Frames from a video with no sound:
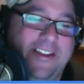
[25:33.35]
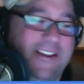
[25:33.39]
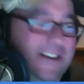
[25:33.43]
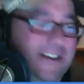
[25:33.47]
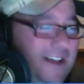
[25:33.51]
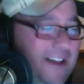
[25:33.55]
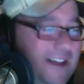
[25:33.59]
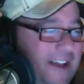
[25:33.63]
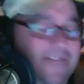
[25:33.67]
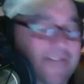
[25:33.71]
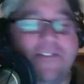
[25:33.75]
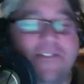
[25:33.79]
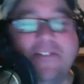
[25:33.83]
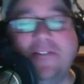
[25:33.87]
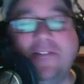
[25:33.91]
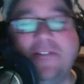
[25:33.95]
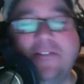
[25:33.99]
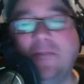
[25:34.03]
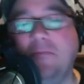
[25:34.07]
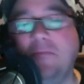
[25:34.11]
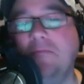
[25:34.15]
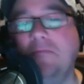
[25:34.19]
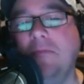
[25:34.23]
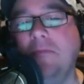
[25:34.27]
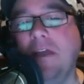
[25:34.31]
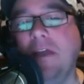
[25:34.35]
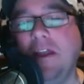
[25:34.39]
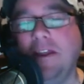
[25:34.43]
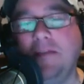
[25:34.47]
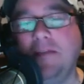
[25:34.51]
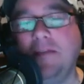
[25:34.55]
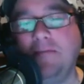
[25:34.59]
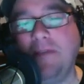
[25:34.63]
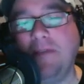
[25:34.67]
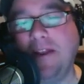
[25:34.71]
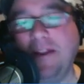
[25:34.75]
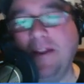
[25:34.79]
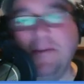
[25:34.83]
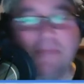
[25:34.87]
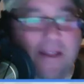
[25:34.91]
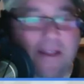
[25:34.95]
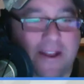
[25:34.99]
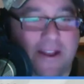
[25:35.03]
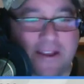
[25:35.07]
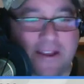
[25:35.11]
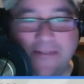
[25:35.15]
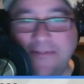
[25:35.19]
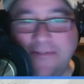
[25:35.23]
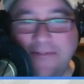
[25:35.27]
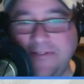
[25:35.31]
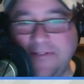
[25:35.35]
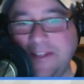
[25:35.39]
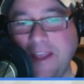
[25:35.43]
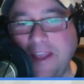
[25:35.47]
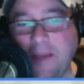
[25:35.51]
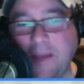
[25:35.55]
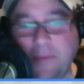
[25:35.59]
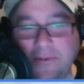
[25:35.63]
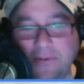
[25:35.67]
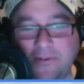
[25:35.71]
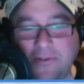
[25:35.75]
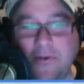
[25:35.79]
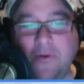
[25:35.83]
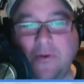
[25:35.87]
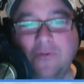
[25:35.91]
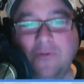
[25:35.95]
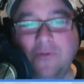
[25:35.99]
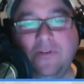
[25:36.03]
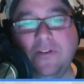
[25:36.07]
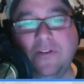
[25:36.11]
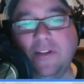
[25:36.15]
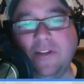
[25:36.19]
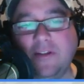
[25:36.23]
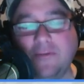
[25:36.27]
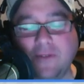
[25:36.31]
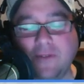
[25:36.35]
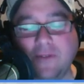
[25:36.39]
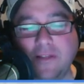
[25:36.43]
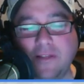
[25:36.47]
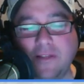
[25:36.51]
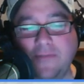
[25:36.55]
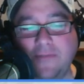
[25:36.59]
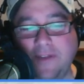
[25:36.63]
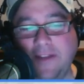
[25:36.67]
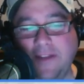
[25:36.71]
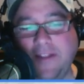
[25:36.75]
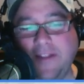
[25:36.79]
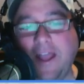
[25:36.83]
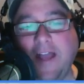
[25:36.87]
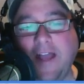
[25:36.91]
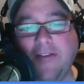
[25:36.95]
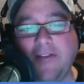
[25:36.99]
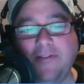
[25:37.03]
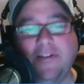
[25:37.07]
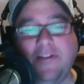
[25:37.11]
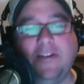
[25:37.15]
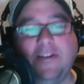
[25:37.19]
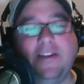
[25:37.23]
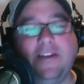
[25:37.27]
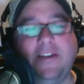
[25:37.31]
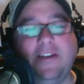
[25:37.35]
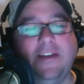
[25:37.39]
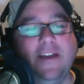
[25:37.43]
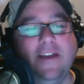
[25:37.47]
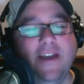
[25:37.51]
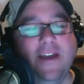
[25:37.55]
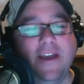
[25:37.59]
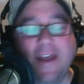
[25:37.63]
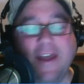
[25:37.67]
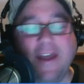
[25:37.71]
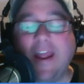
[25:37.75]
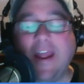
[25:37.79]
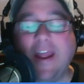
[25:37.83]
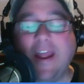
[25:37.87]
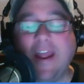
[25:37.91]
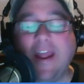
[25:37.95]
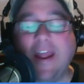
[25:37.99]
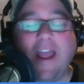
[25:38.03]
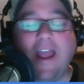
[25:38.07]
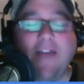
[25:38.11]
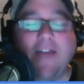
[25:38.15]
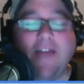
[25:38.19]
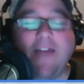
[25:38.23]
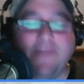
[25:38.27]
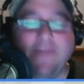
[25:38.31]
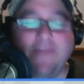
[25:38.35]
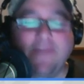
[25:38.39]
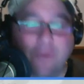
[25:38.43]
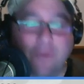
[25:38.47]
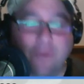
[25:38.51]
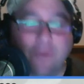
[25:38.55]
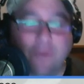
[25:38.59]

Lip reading: I listened to many of the episodes, and they're really fantastic. And I have no idea how I